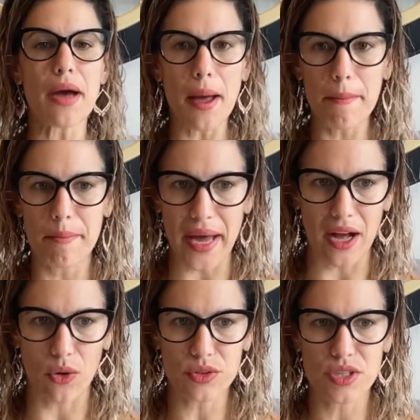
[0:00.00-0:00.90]

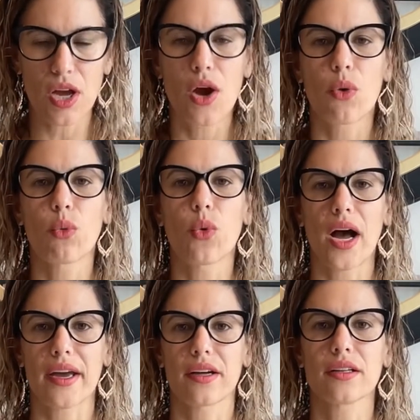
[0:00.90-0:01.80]
about
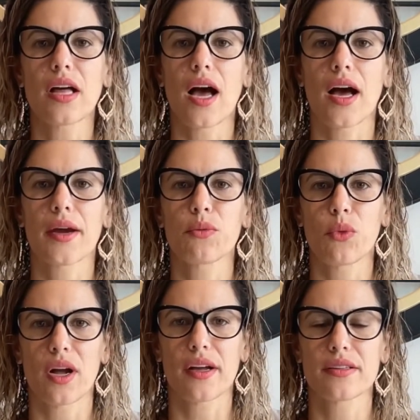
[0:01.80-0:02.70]
while I
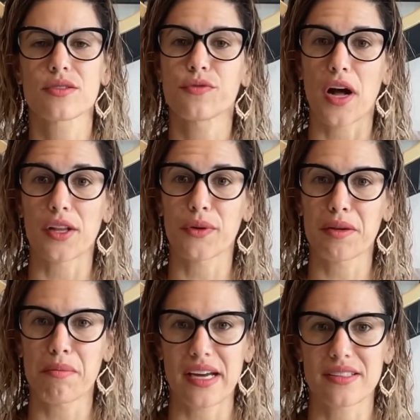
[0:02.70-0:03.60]
was following
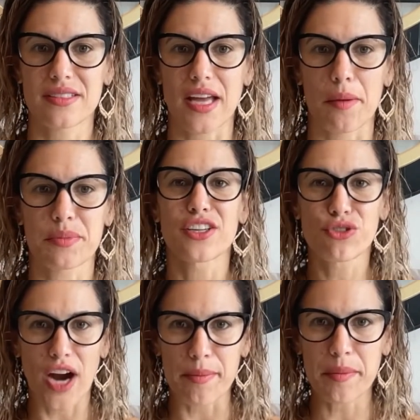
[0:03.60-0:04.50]
my steps.
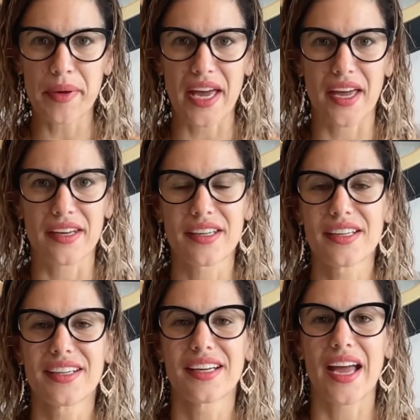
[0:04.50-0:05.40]
Grab a pen
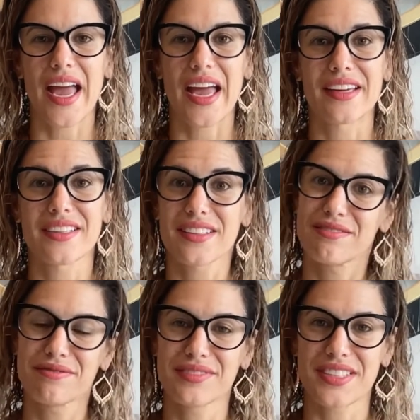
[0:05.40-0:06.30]
and
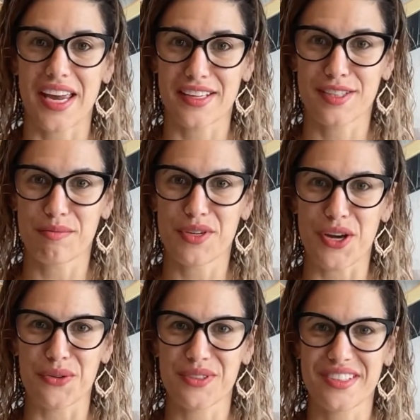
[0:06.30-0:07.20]
take some
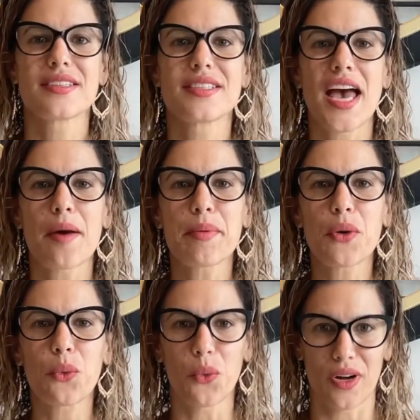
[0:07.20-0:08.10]
notes. Step
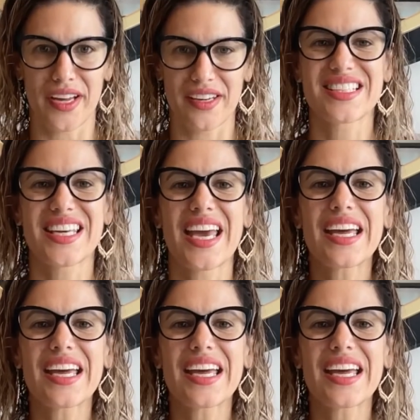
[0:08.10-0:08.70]
one, get